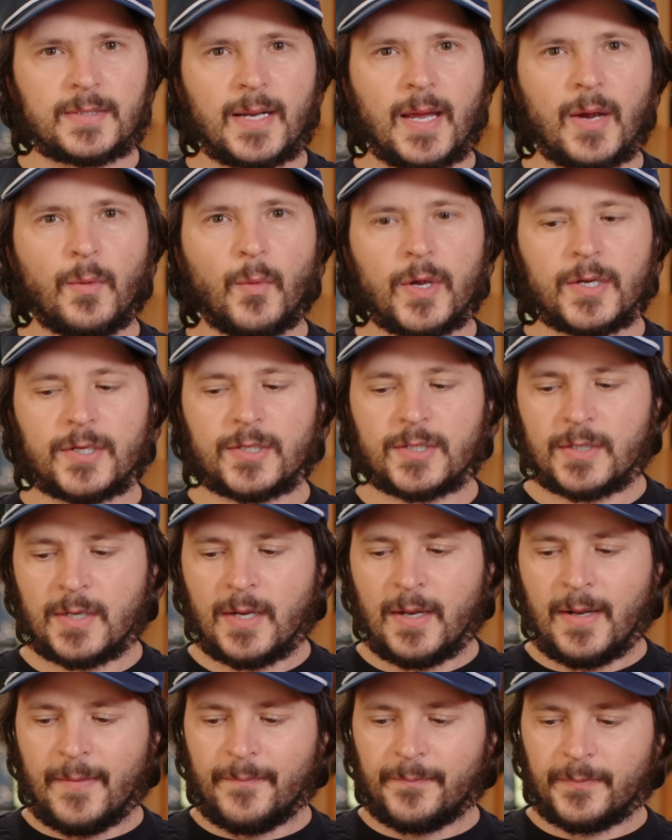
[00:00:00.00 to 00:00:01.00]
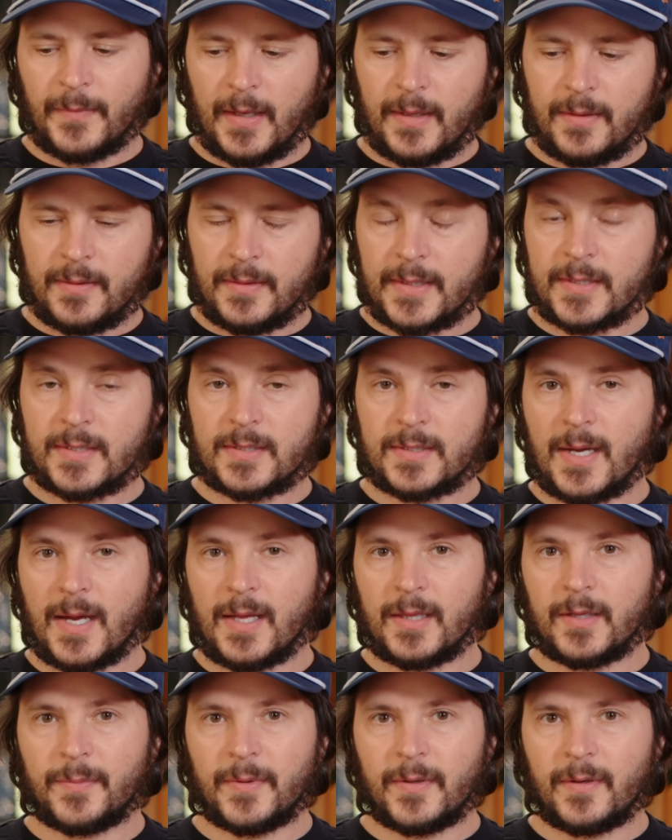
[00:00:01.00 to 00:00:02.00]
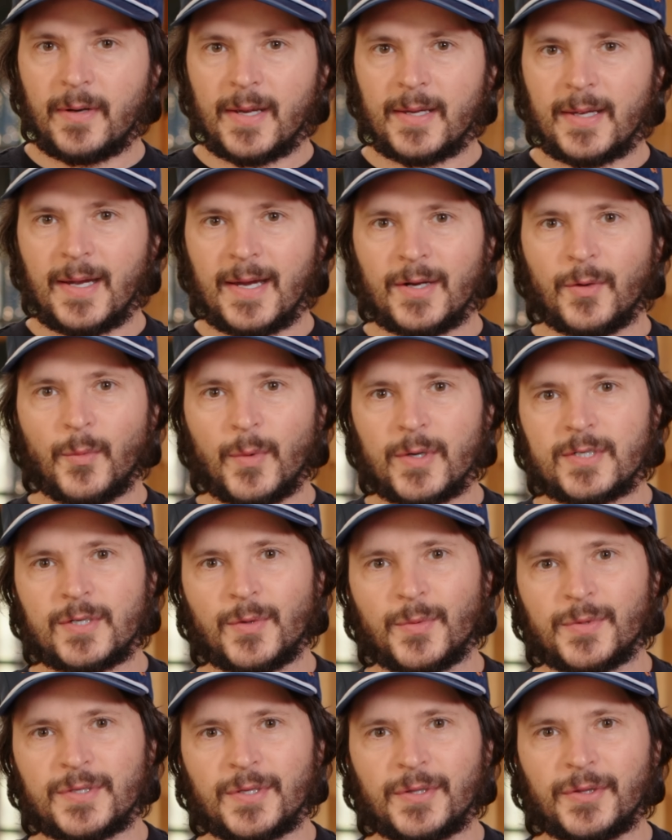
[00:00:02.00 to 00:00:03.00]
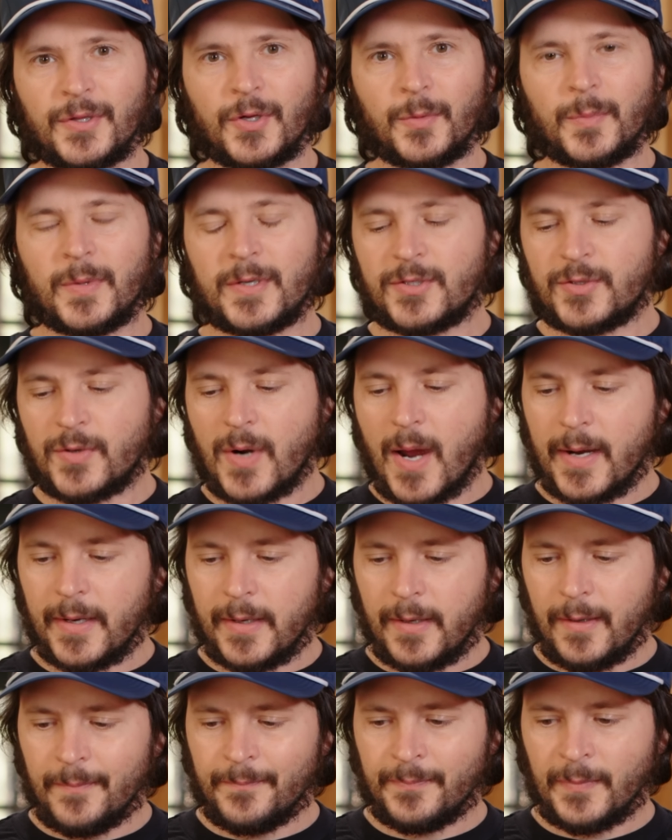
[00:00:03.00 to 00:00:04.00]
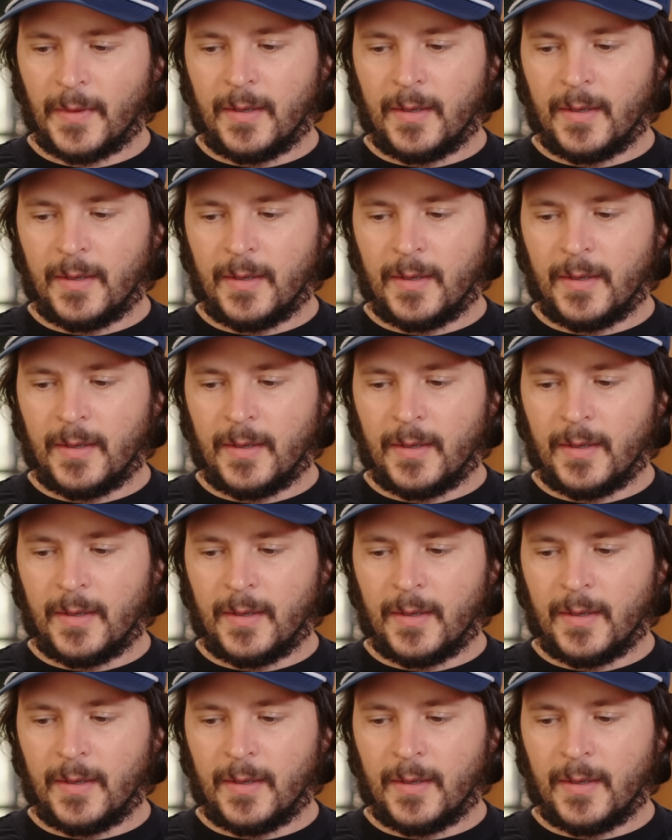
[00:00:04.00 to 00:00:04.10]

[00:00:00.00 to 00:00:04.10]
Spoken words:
And I wish, in this style of beer, I kind of wish it was a little bit drier.